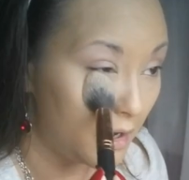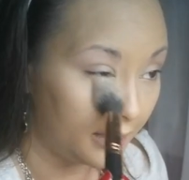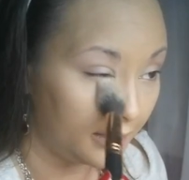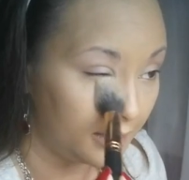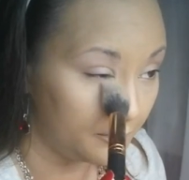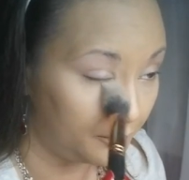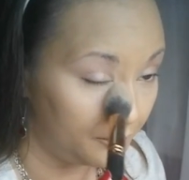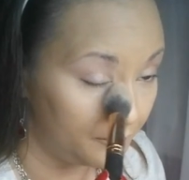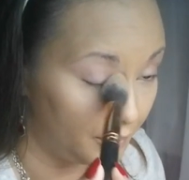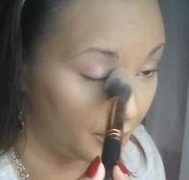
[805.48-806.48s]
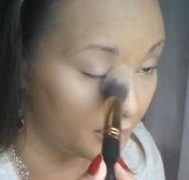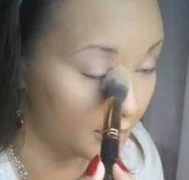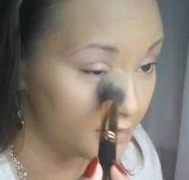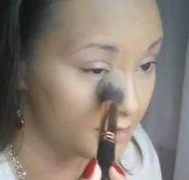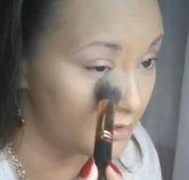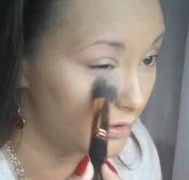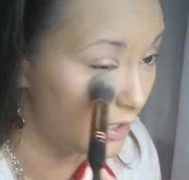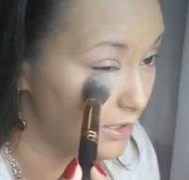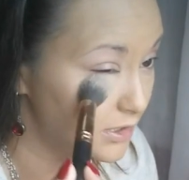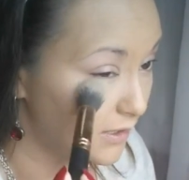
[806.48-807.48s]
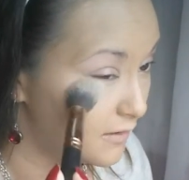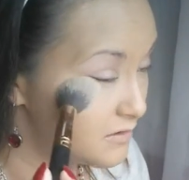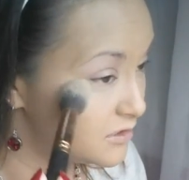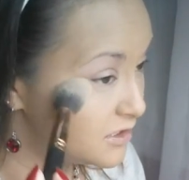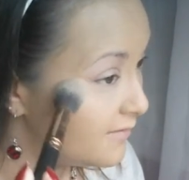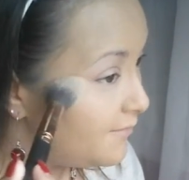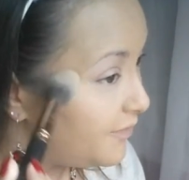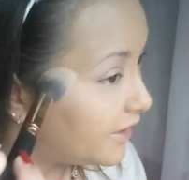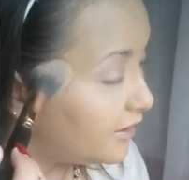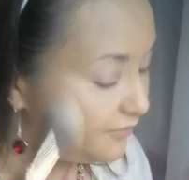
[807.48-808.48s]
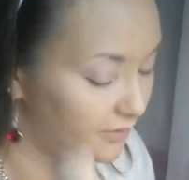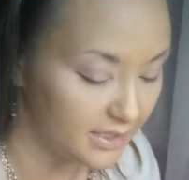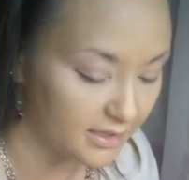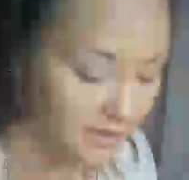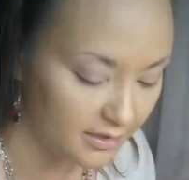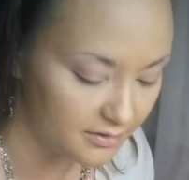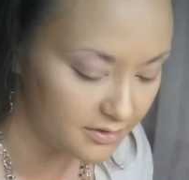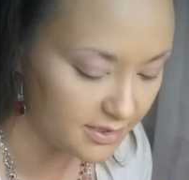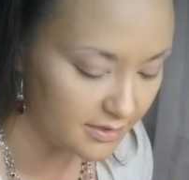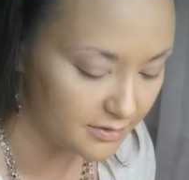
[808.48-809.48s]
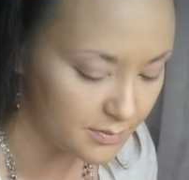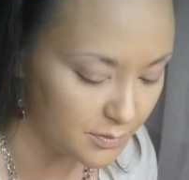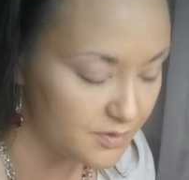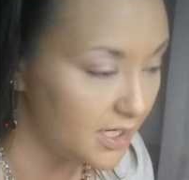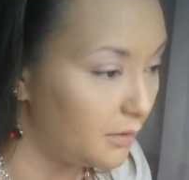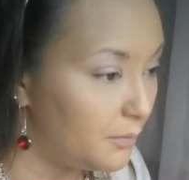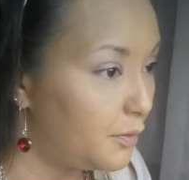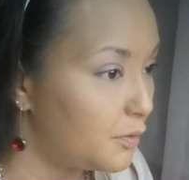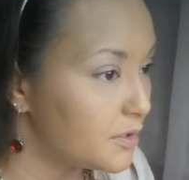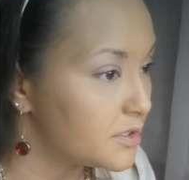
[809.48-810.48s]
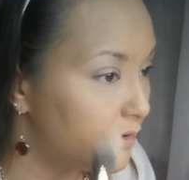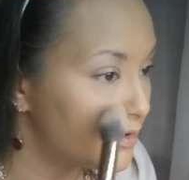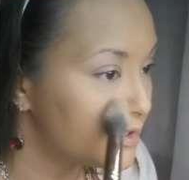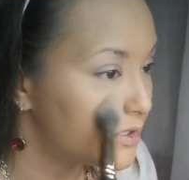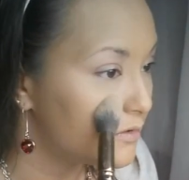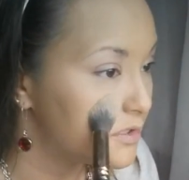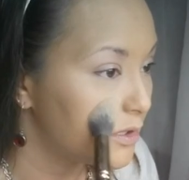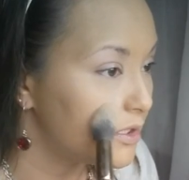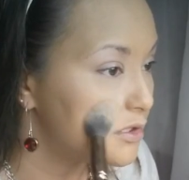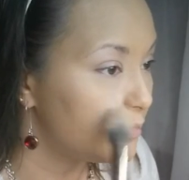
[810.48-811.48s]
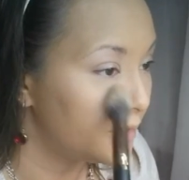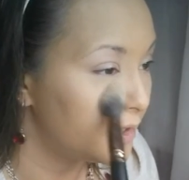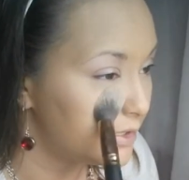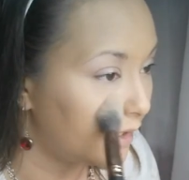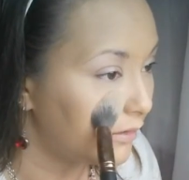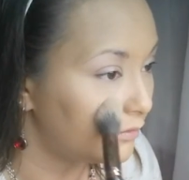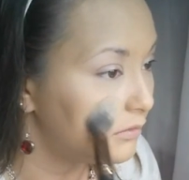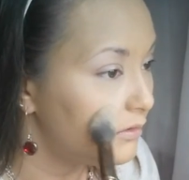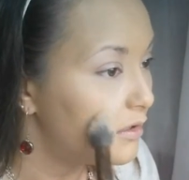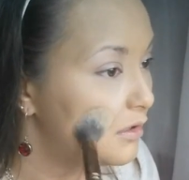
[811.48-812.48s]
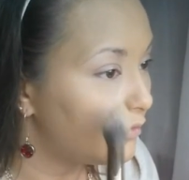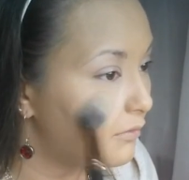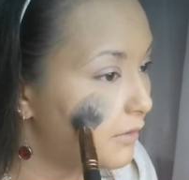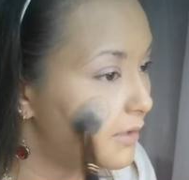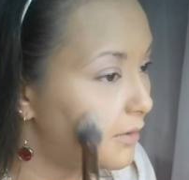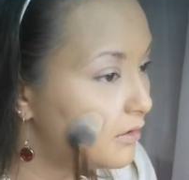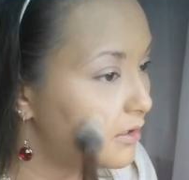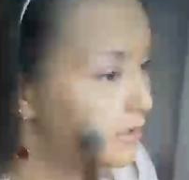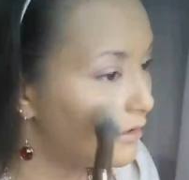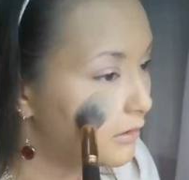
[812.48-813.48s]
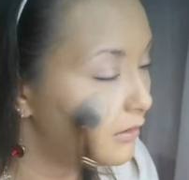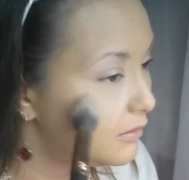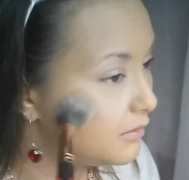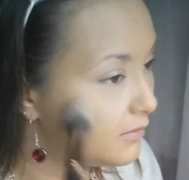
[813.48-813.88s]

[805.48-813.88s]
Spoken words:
and it blurs as it goes, and I feel like it kind of smooths out pores also, so I do bring it down right about here,